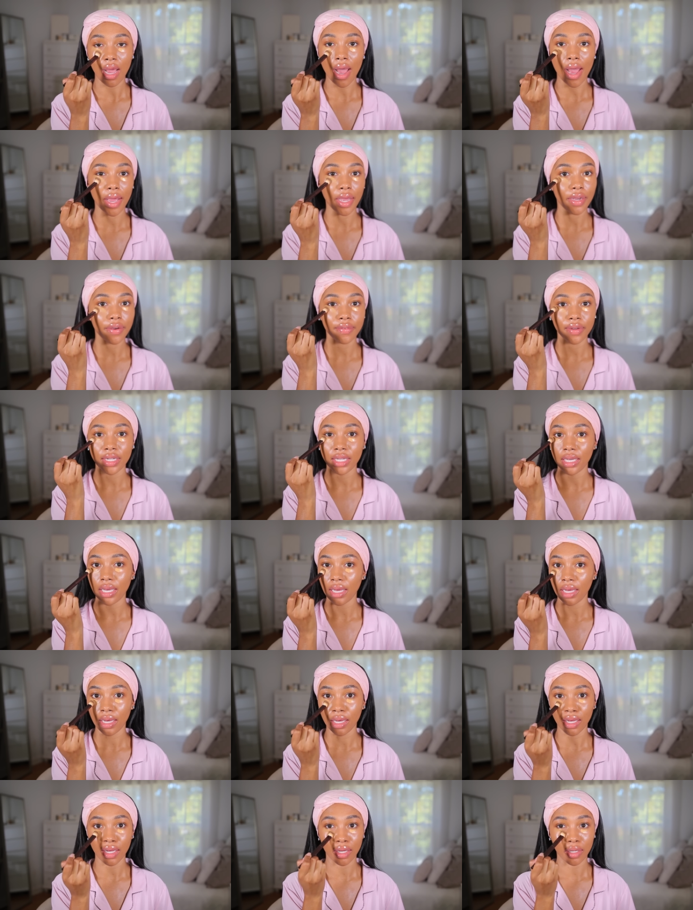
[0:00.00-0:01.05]
I already
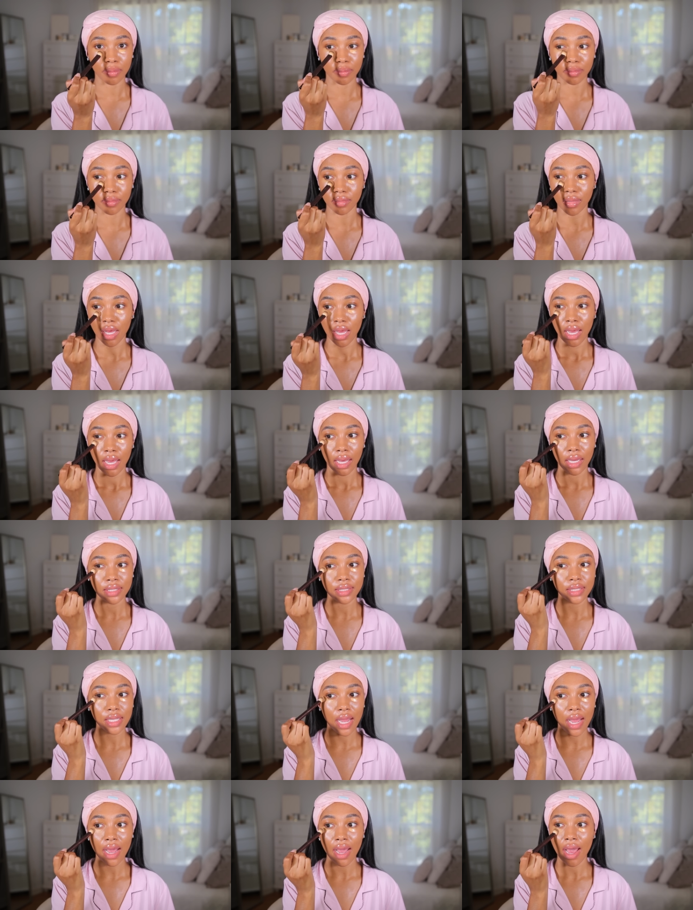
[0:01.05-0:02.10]
am. It's
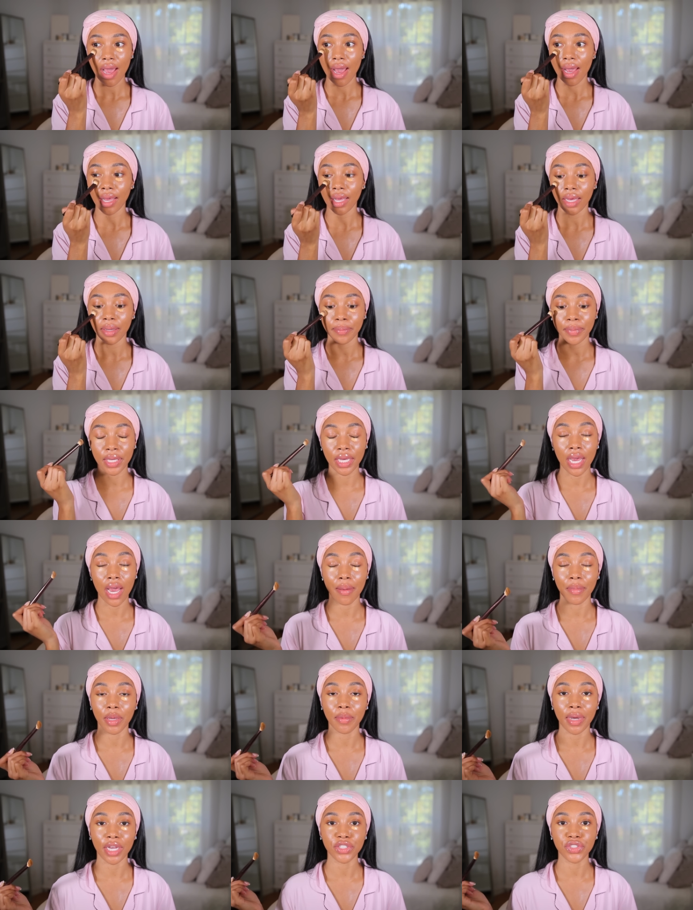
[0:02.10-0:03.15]
not I am
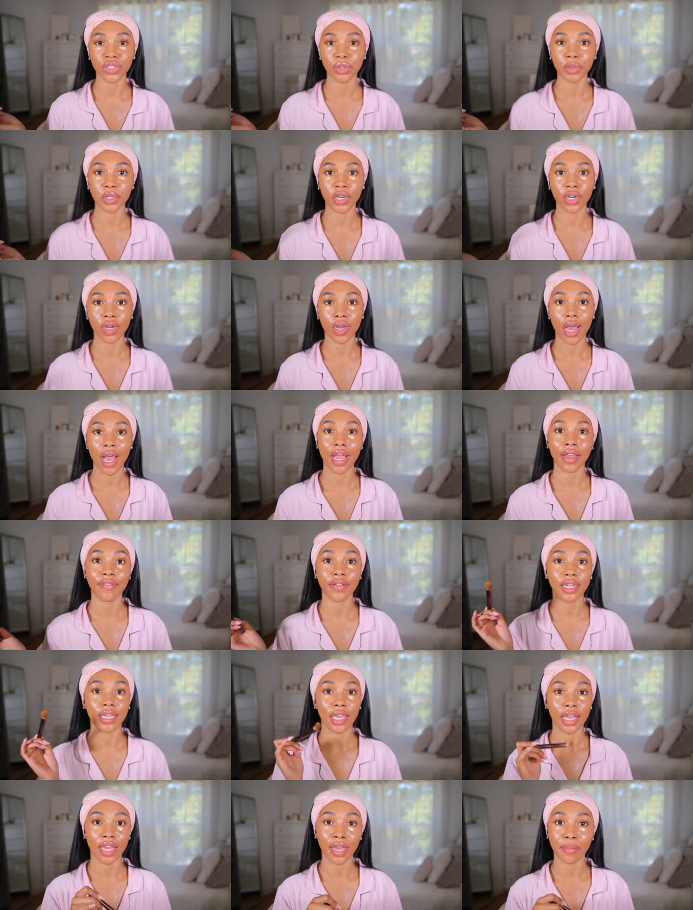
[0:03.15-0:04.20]
becoming my dream girl, I
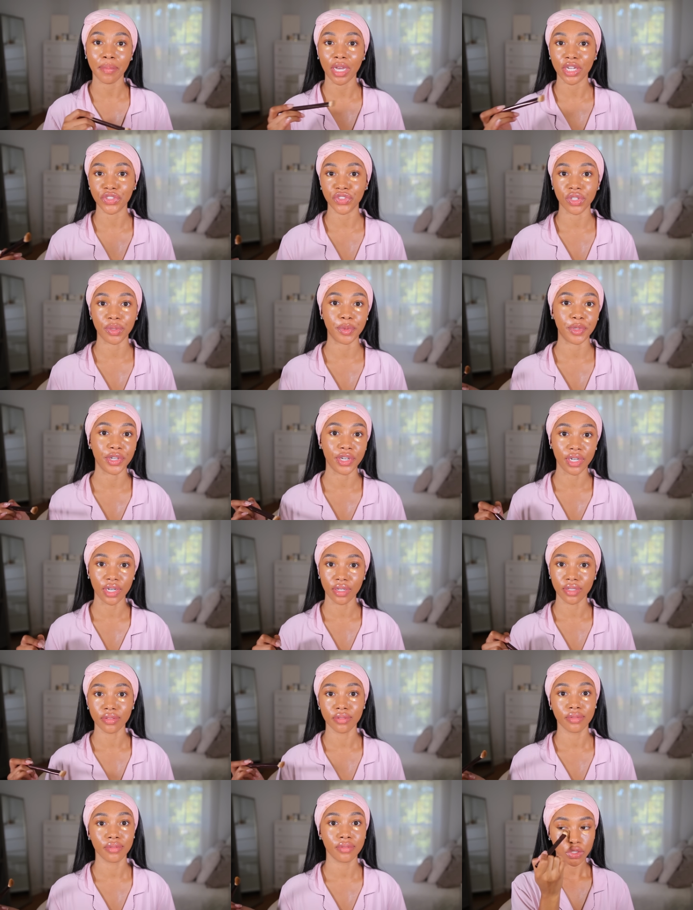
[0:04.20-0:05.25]
already am my dream
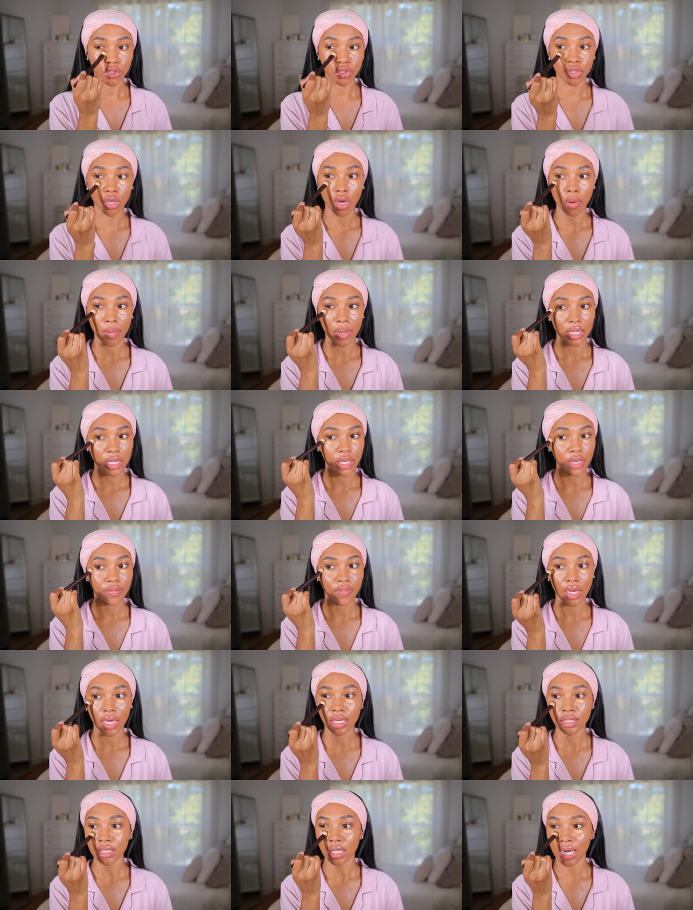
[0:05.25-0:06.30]
girl. So many of
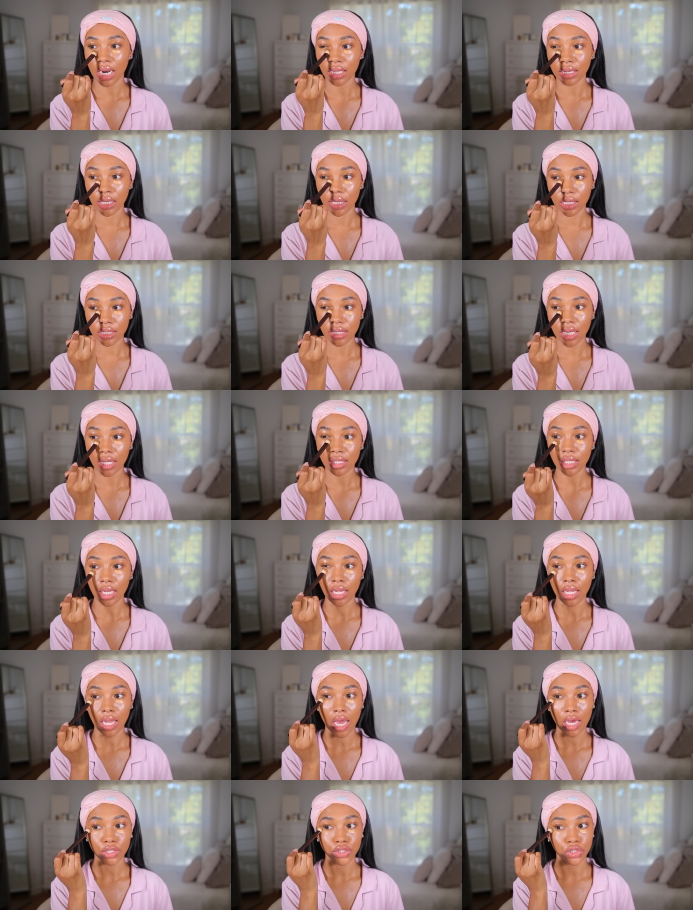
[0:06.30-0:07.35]
us, and I think this has a
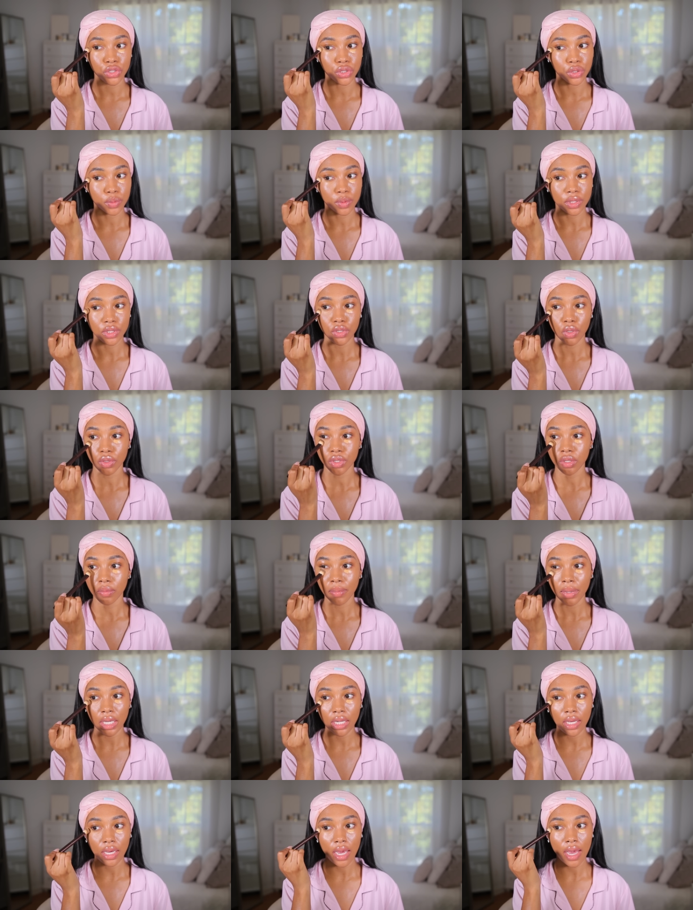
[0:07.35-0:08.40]
lot to do with social
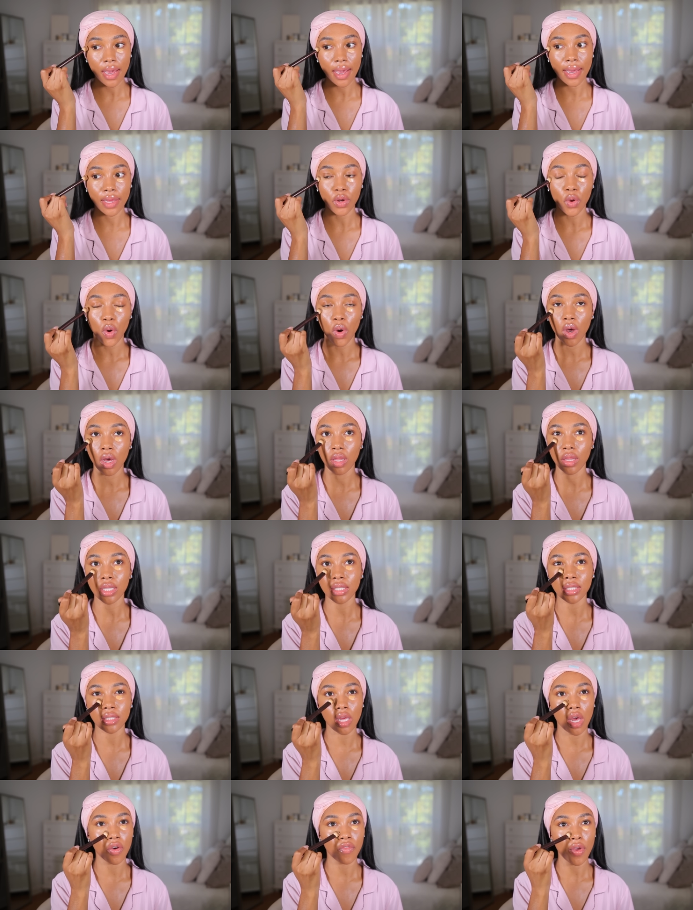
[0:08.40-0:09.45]
media and all of the
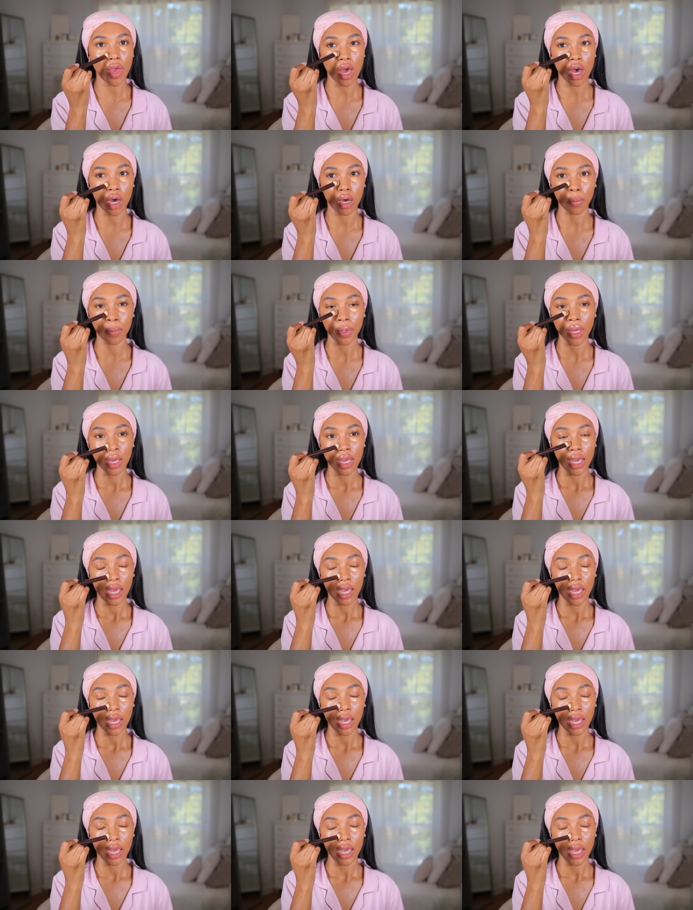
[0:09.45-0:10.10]
self help